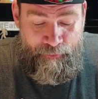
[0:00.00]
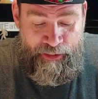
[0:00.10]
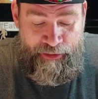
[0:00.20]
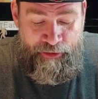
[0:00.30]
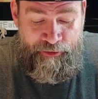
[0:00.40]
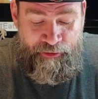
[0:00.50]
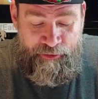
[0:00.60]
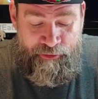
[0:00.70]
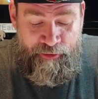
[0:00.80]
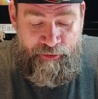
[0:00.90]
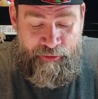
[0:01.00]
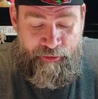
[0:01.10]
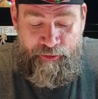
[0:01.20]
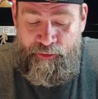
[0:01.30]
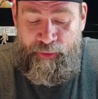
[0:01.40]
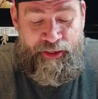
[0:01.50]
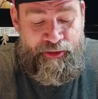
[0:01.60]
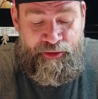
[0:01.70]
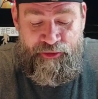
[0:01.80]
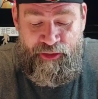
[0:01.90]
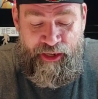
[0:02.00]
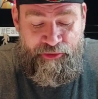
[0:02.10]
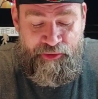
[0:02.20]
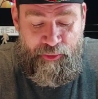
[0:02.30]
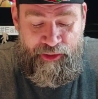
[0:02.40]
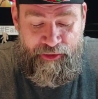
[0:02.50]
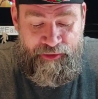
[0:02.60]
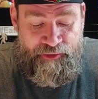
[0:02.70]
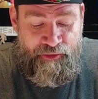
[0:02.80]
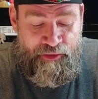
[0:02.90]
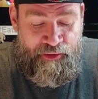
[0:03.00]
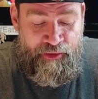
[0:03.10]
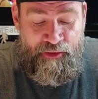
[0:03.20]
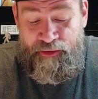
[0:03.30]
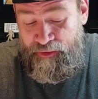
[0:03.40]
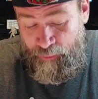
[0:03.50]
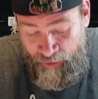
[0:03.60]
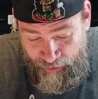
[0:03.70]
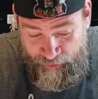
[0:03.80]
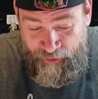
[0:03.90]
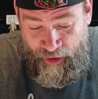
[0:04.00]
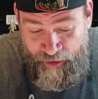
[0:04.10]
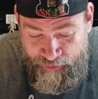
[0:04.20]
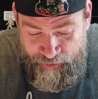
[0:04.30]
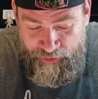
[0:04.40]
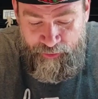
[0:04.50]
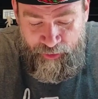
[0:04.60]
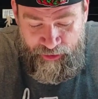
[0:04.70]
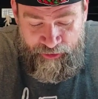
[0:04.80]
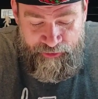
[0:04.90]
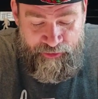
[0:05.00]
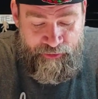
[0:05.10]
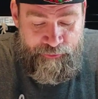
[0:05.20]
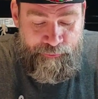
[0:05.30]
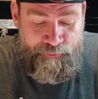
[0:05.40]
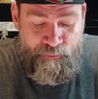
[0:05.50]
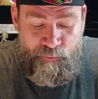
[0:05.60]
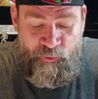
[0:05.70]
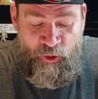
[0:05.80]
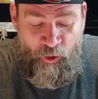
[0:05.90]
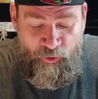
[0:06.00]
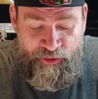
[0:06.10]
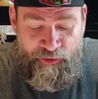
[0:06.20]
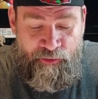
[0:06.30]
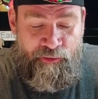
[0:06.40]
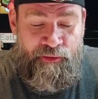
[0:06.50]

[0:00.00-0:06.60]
Red onion, the red onion should have a sweetness. The sweet onion, obviously sweetness. Garlic.